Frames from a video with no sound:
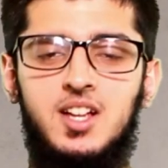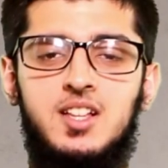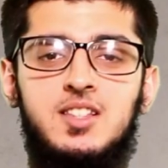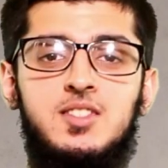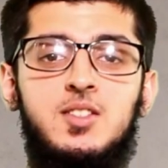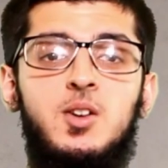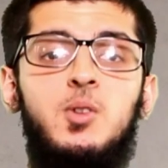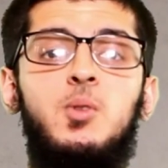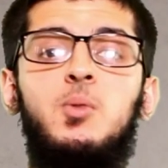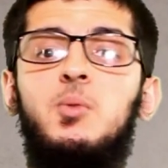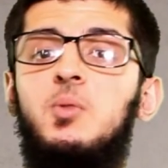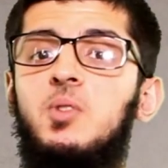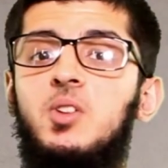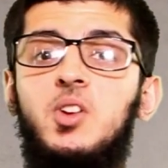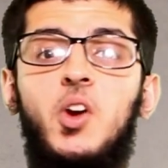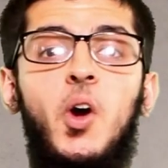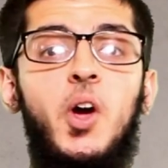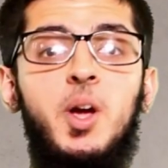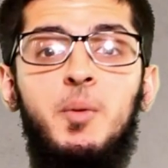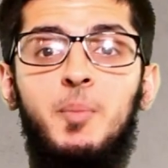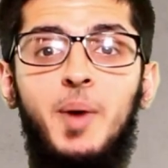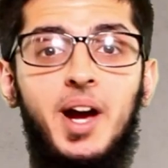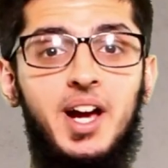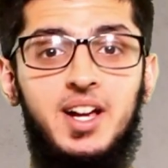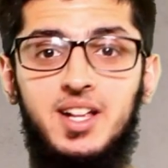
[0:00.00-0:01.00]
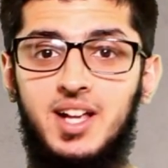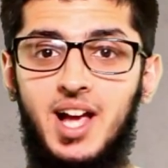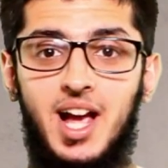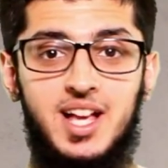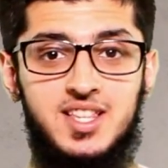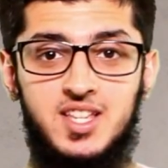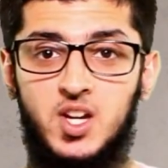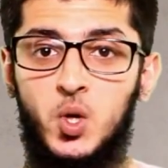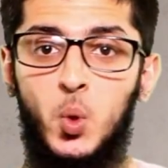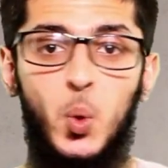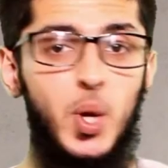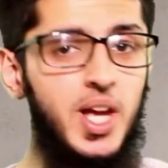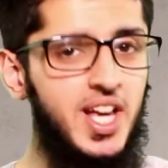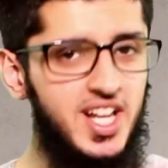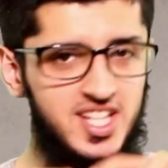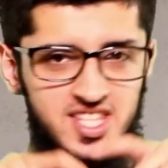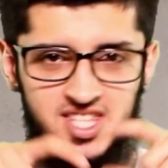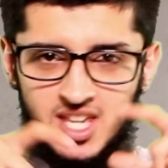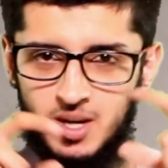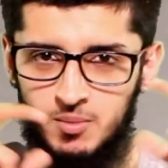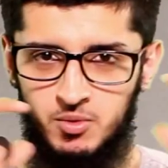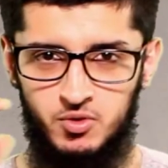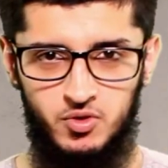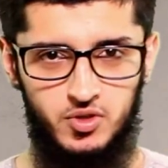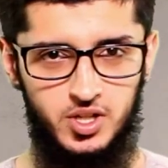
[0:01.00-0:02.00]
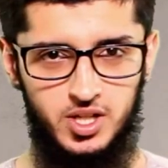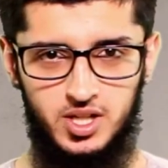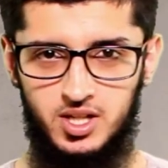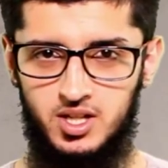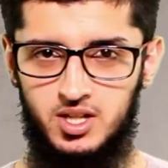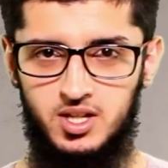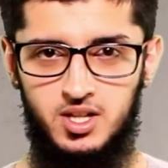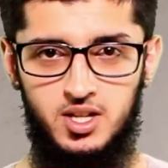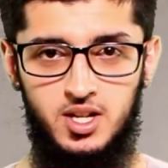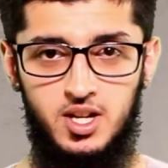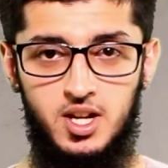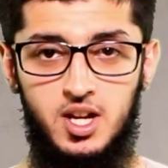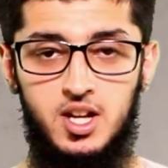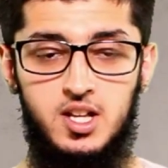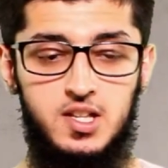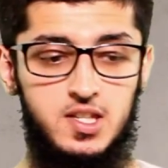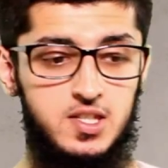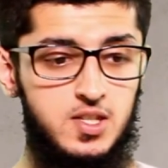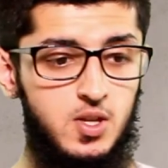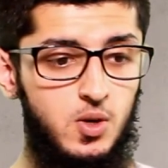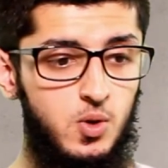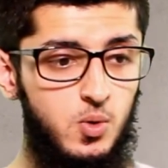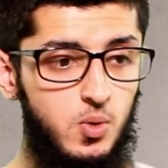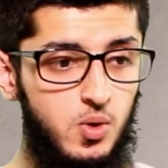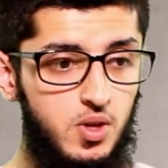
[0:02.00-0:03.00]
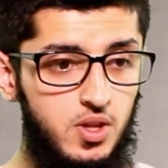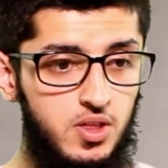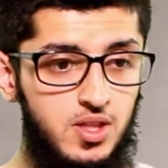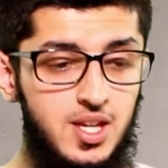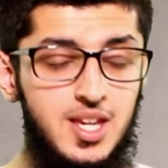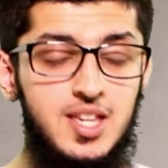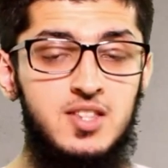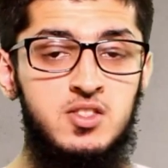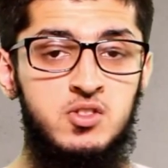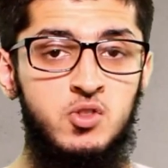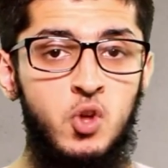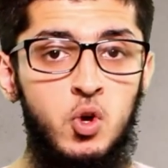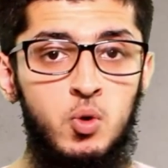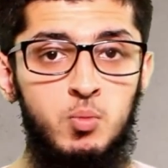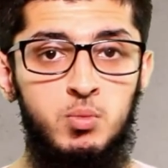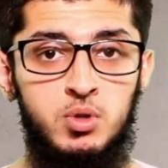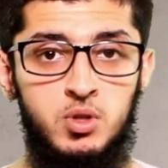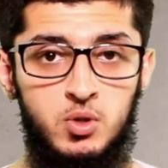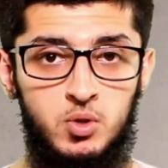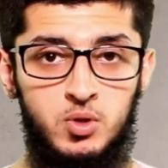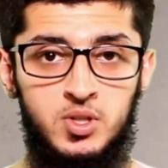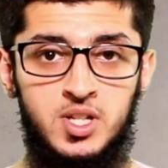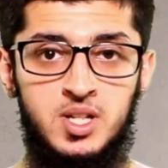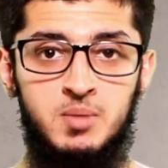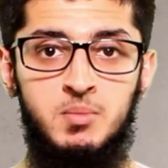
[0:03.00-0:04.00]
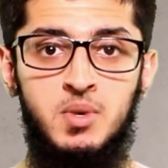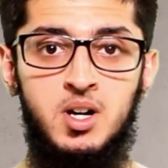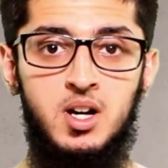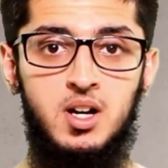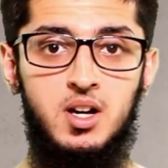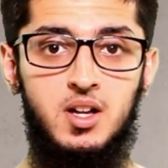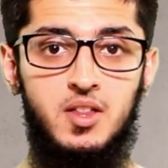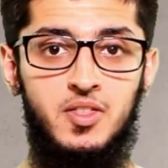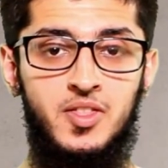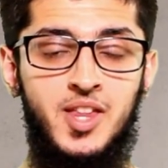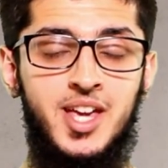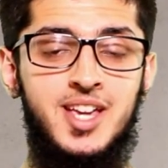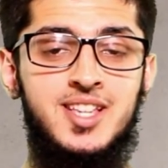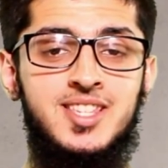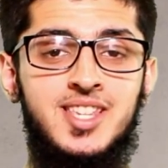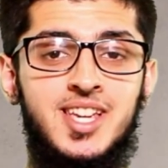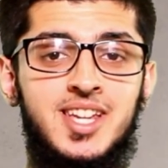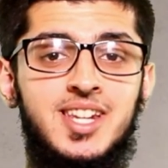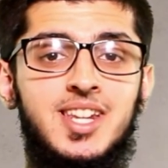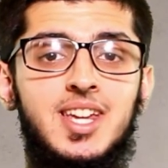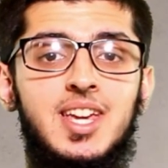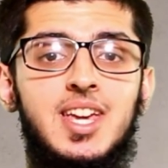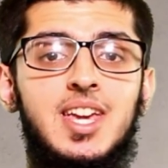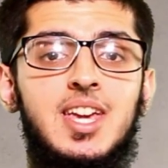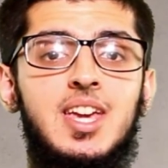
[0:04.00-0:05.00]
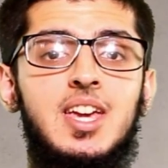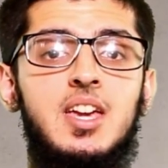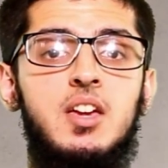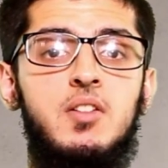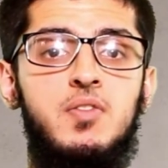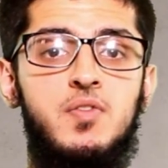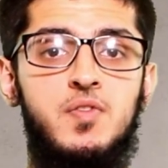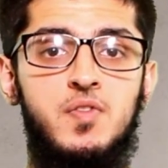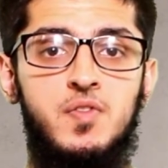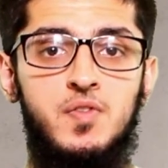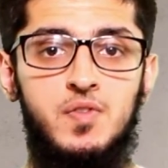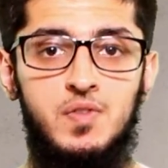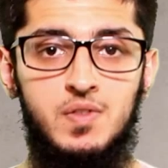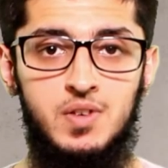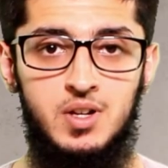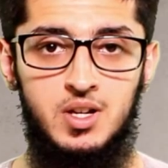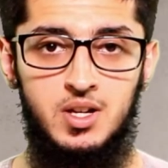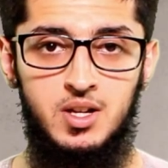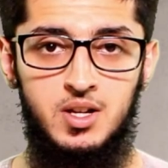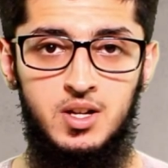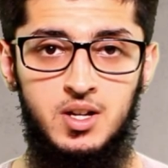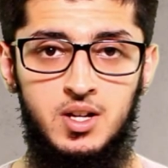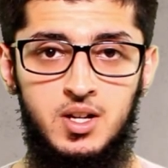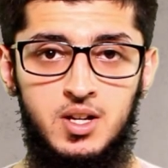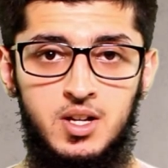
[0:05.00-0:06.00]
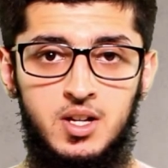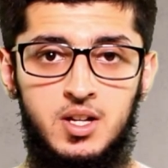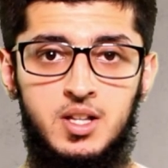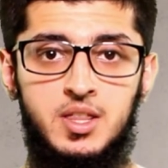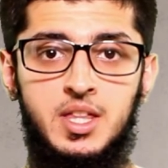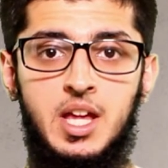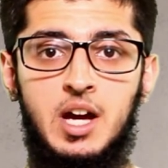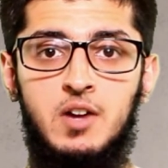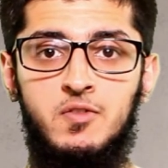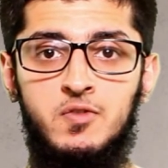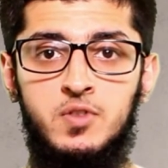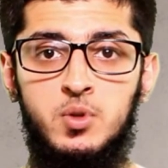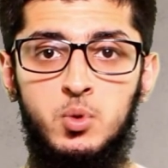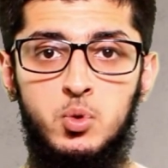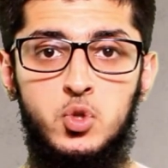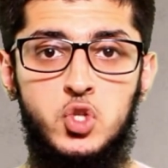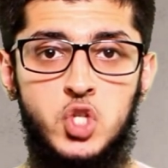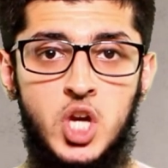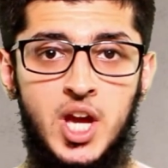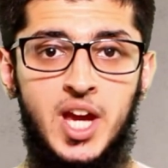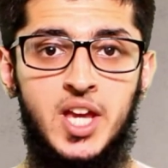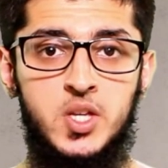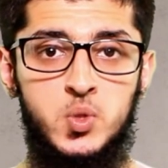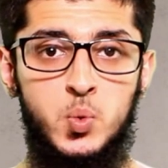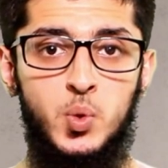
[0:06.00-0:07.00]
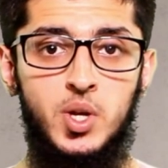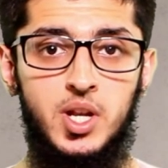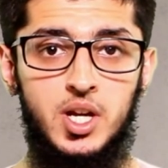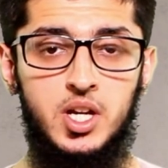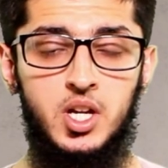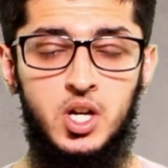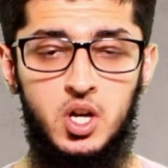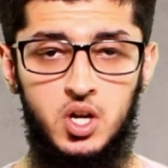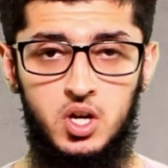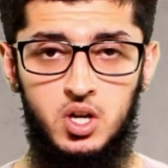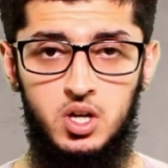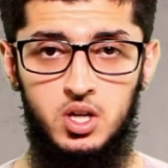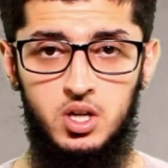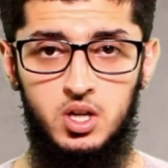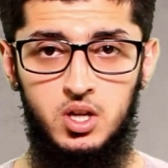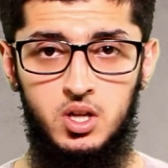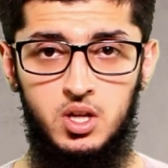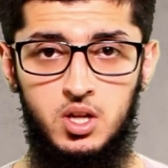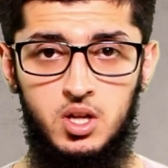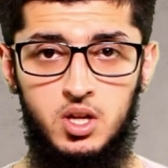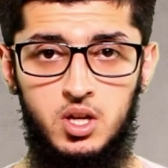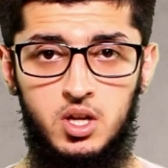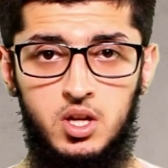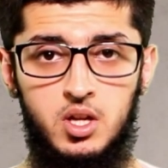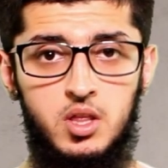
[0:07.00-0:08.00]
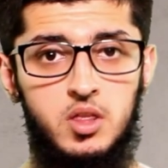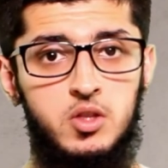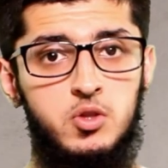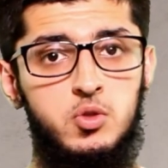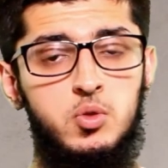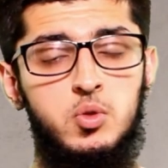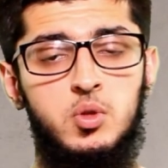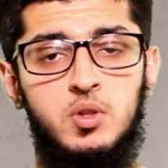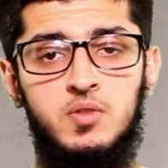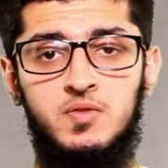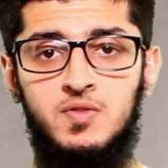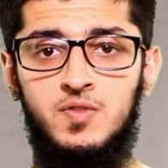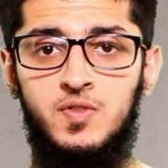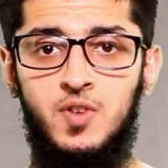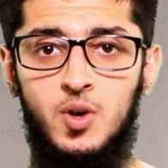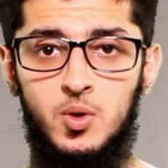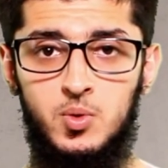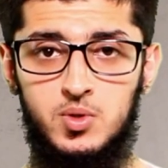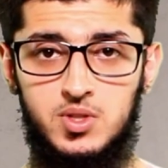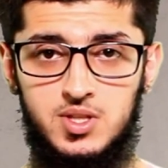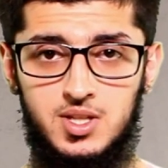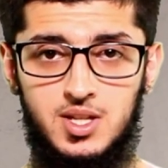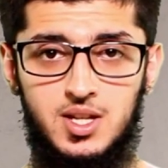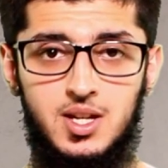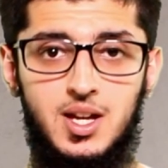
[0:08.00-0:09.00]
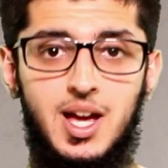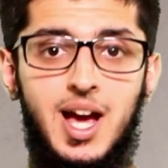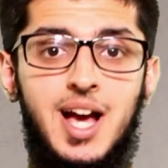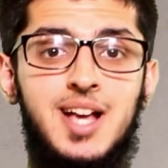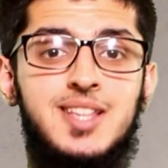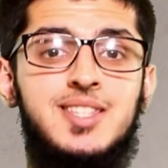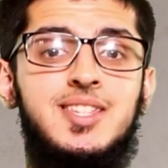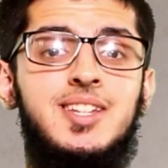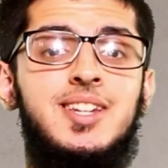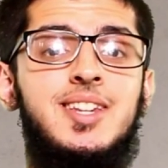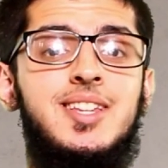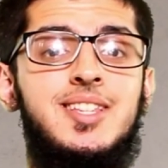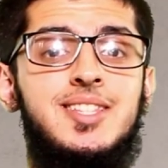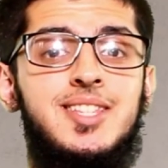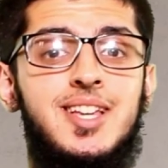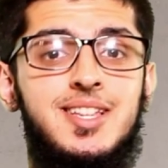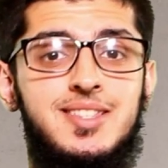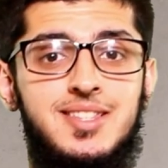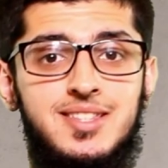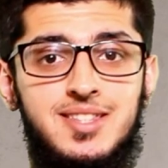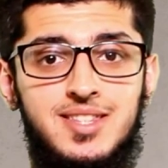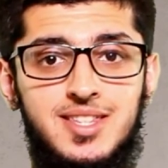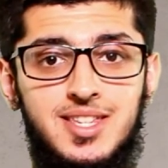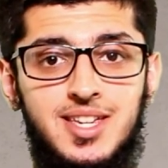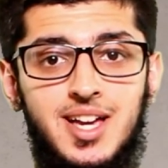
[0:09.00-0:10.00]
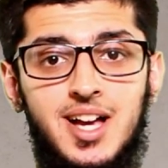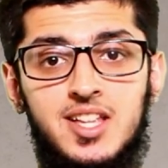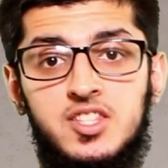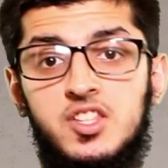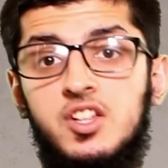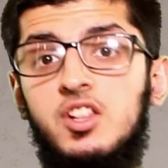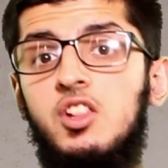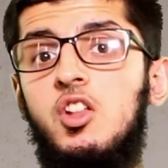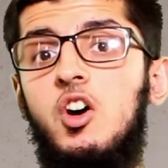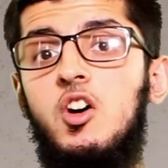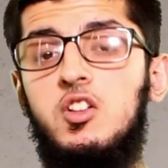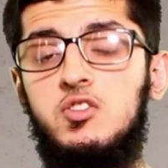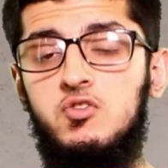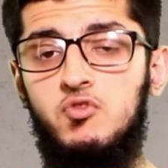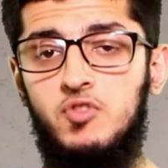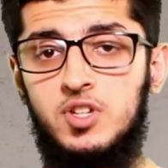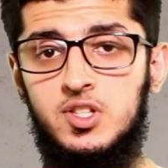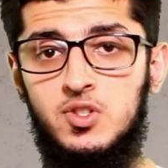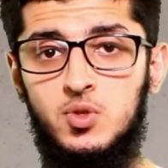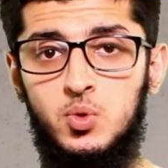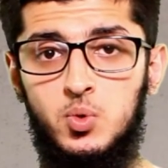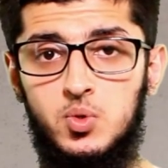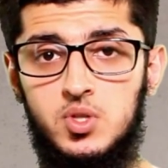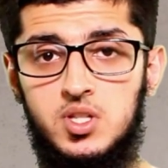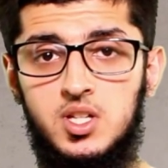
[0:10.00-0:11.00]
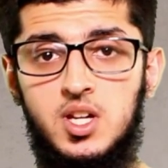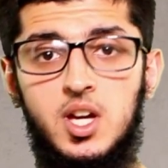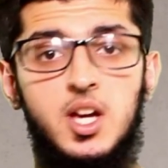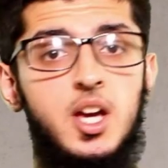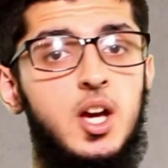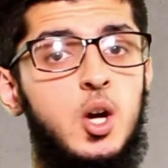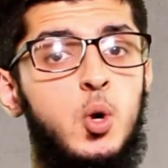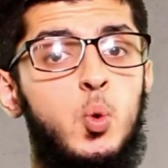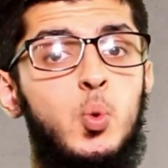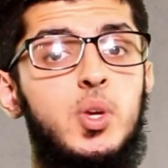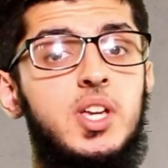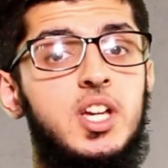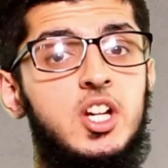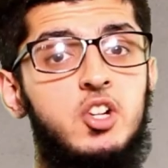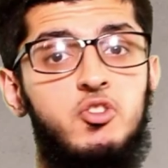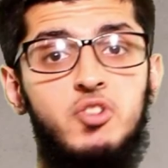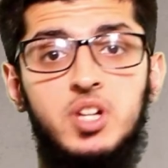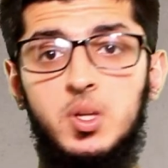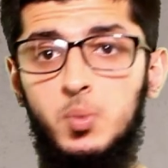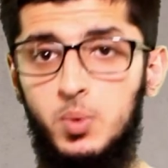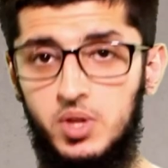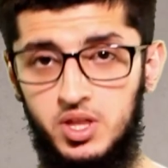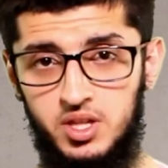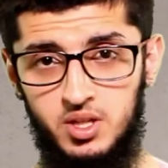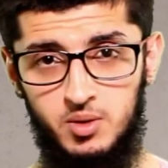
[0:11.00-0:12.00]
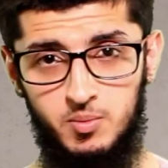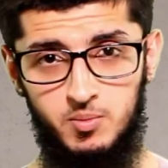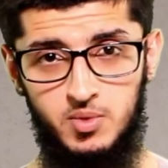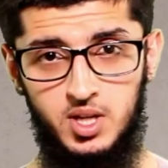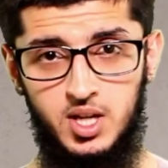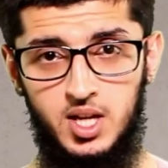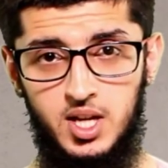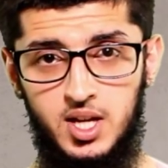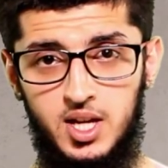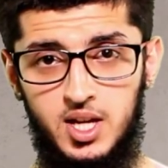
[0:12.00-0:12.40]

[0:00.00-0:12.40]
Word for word: So going back as a quick summary, so these noble ulama, they said if that real change will occur, you can vote as a necessity, as a last resort. We agree with them.